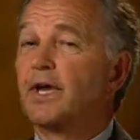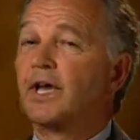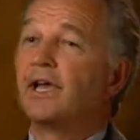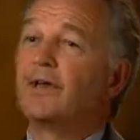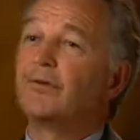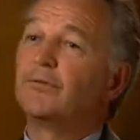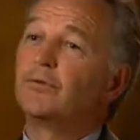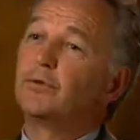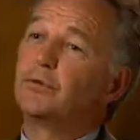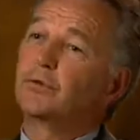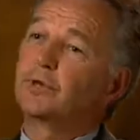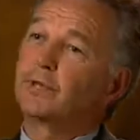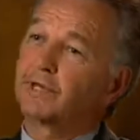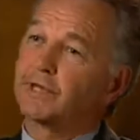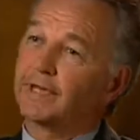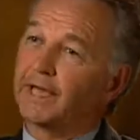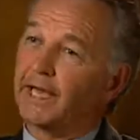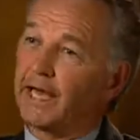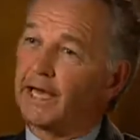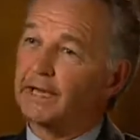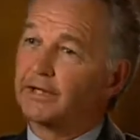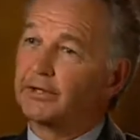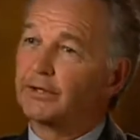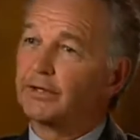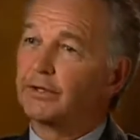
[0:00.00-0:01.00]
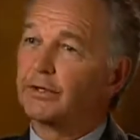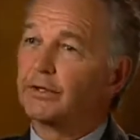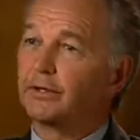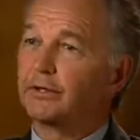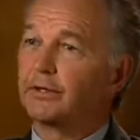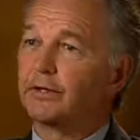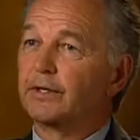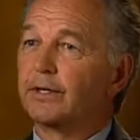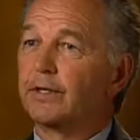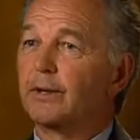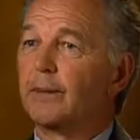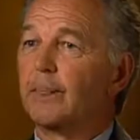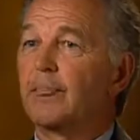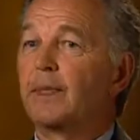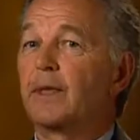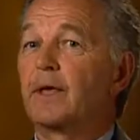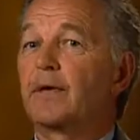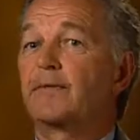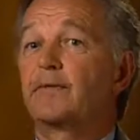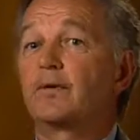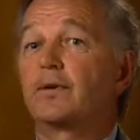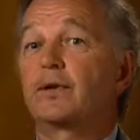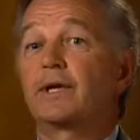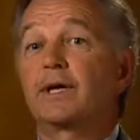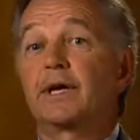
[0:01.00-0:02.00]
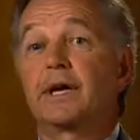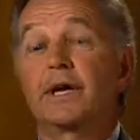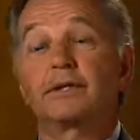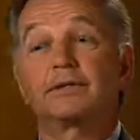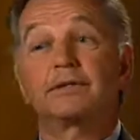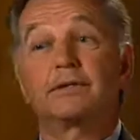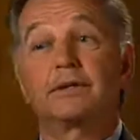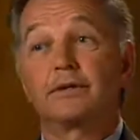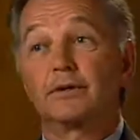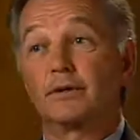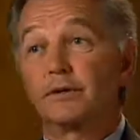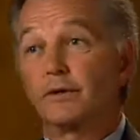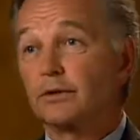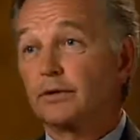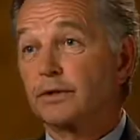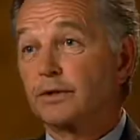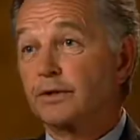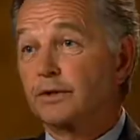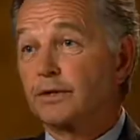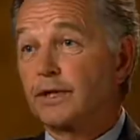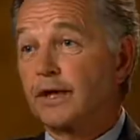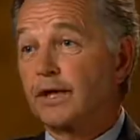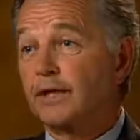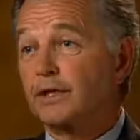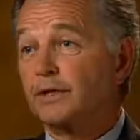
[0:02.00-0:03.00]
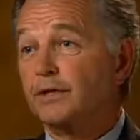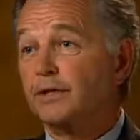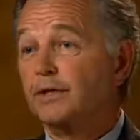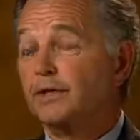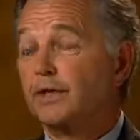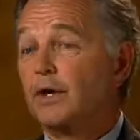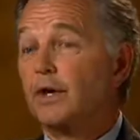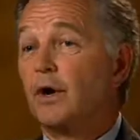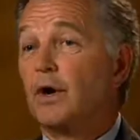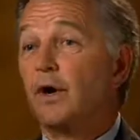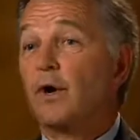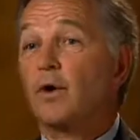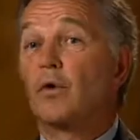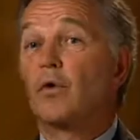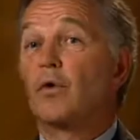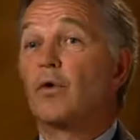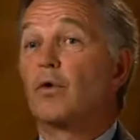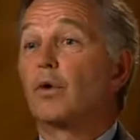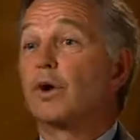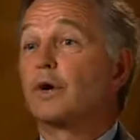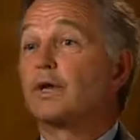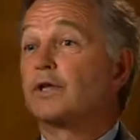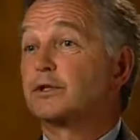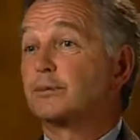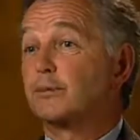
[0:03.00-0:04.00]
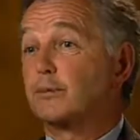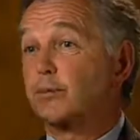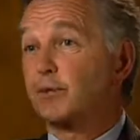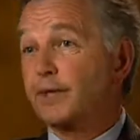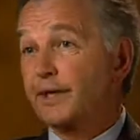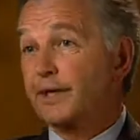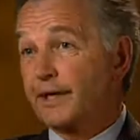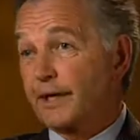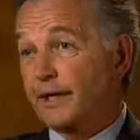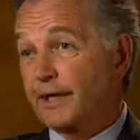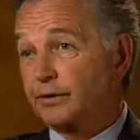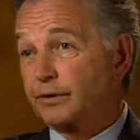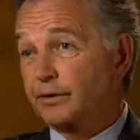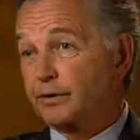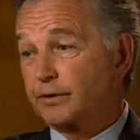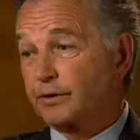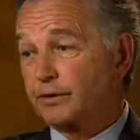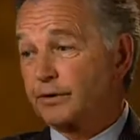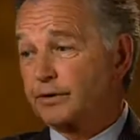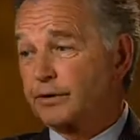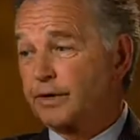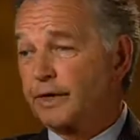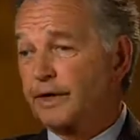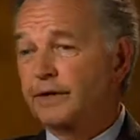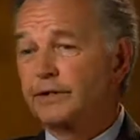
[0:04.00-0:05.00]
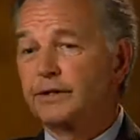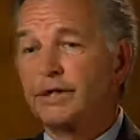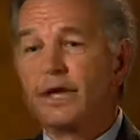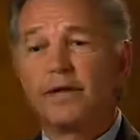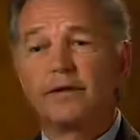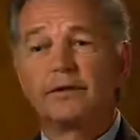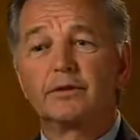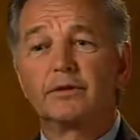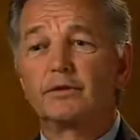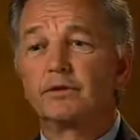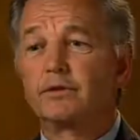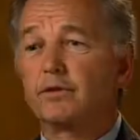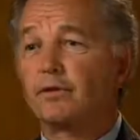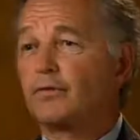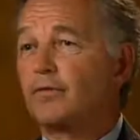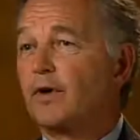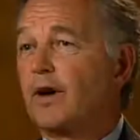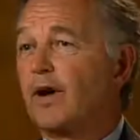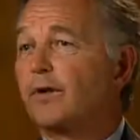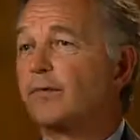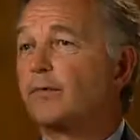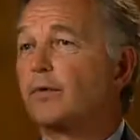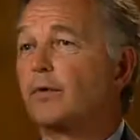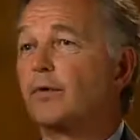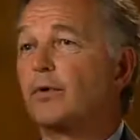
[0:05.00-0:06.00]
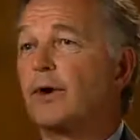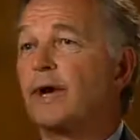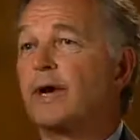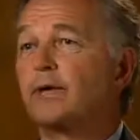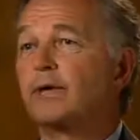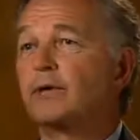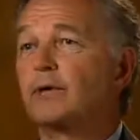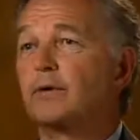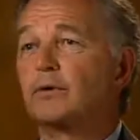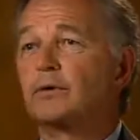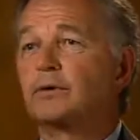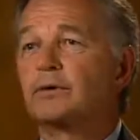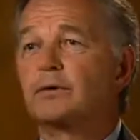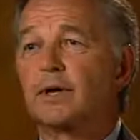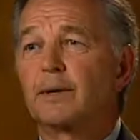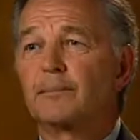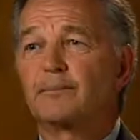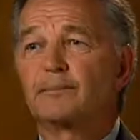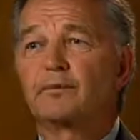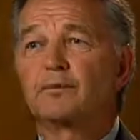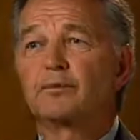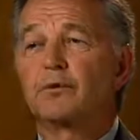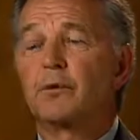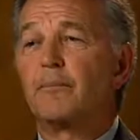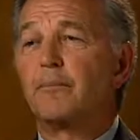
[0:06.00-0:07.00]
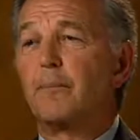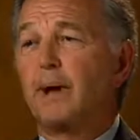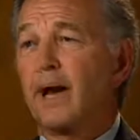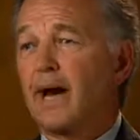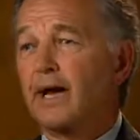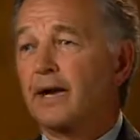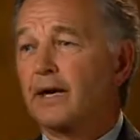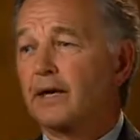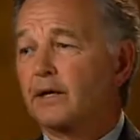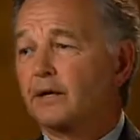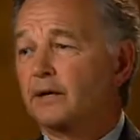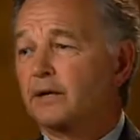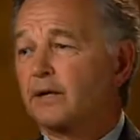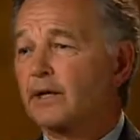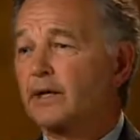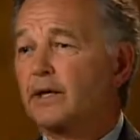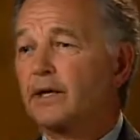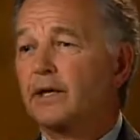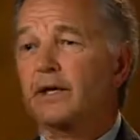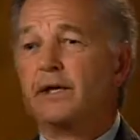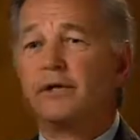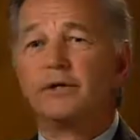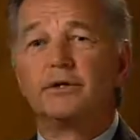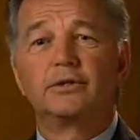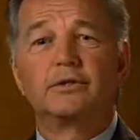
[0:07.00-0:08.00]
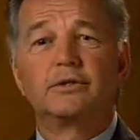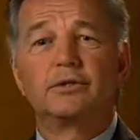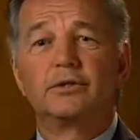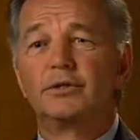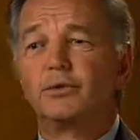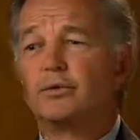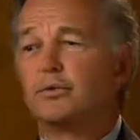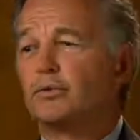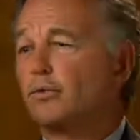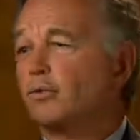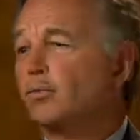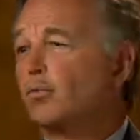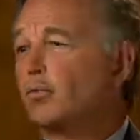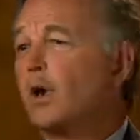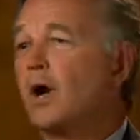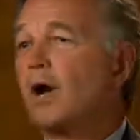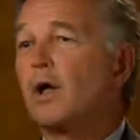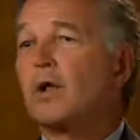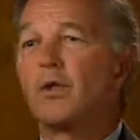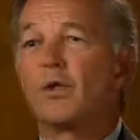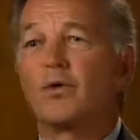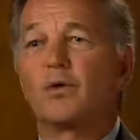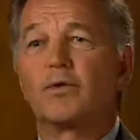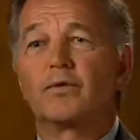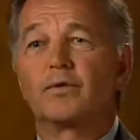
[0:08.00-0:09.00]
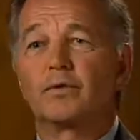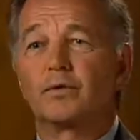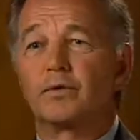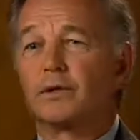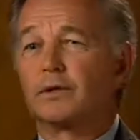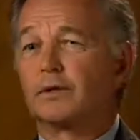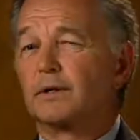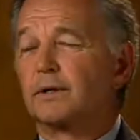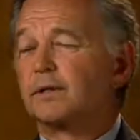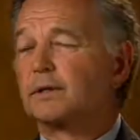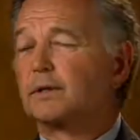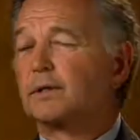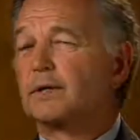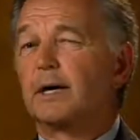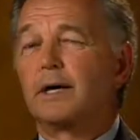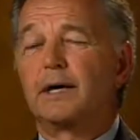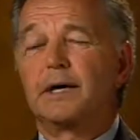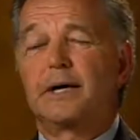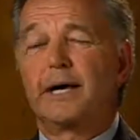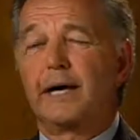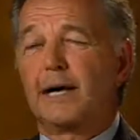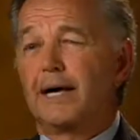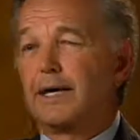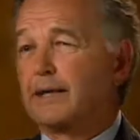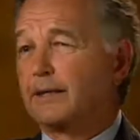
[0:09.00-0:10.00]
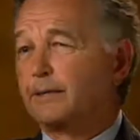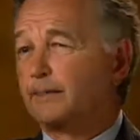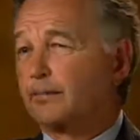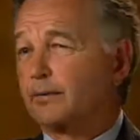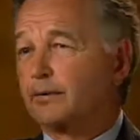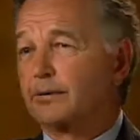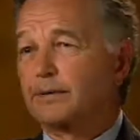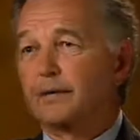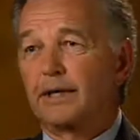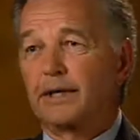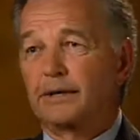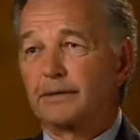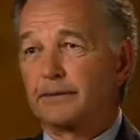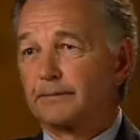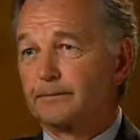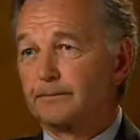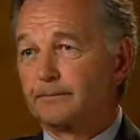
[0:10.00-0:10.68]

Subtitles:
If you can catch it early, if you can catch it in early stage or in its precancerous stage, the survival rate goes up dramatically to well over 80%.